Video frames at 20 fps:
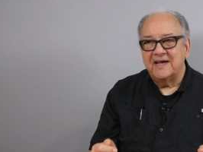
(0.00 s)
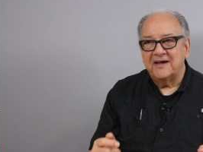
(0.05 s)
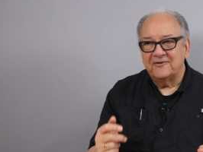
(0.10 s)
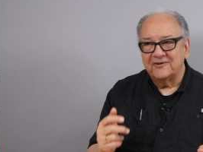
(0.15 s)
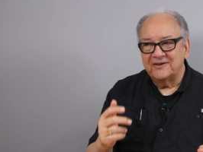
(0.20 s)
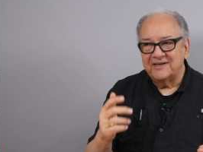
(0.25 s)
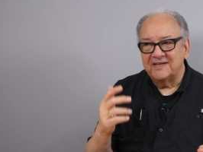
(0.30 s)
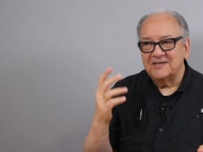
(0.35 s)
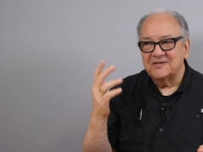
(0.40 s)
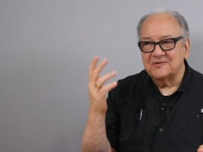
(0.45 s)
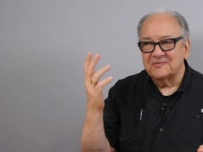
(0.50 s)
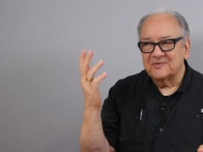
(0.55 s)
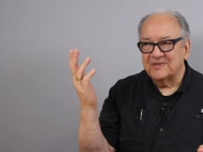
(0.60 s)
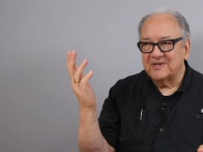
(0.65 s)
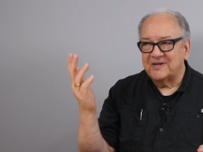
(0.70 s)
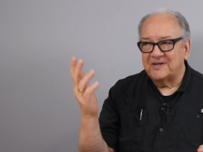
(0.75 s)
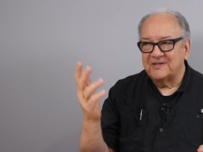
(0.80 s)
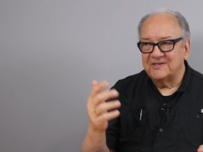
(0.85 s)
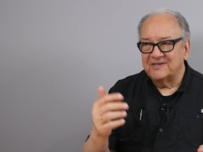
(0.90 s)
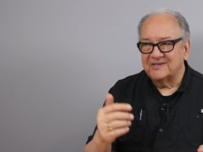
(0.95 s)
nowadays with
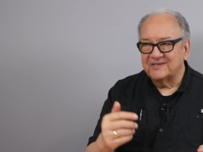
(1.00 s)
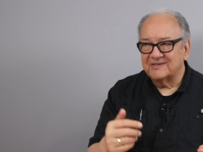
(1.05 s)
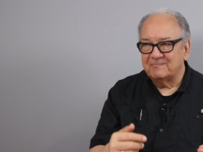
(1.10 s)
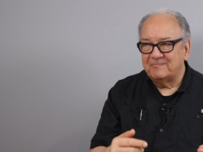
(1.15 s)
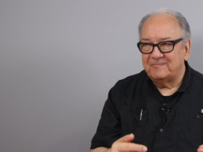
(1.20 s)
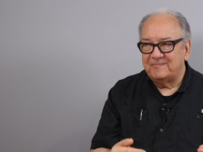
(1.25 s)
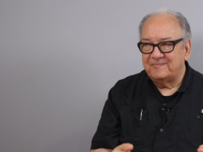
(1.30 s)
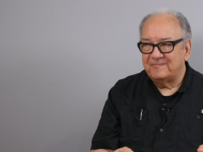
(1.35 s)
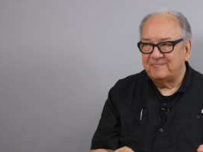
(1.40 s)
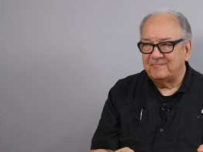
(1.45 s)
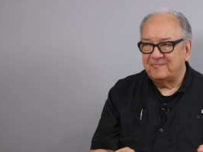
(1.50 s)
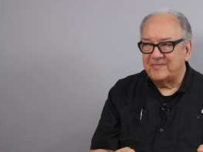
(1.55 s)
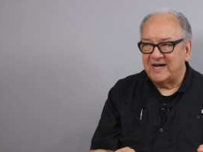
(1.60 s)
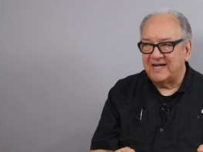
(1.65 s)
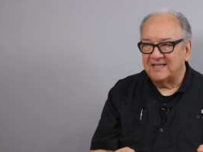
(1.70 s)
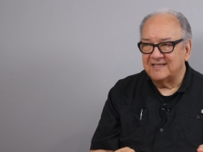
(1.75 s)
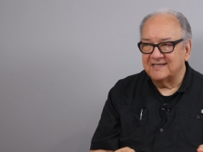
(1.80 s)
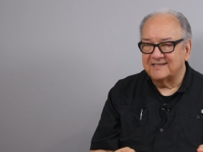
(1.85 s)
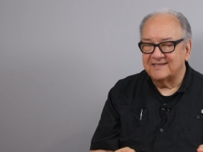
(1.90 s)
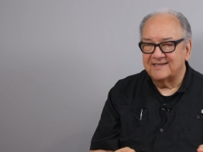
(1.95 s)
all this
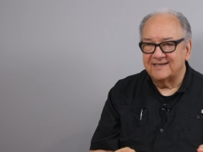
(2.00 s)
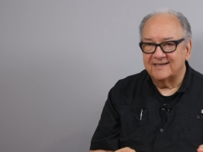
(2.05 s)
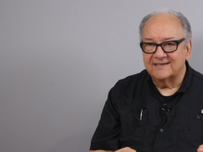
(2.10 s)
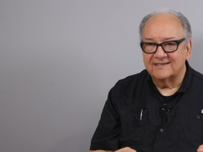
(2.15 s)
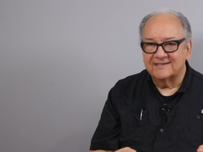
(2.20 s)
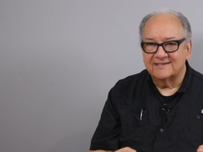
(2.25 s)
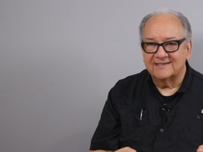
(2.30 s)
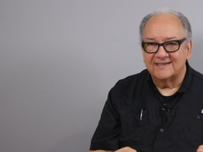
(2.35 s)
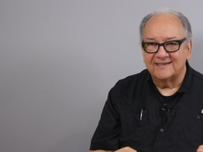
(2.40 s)
politics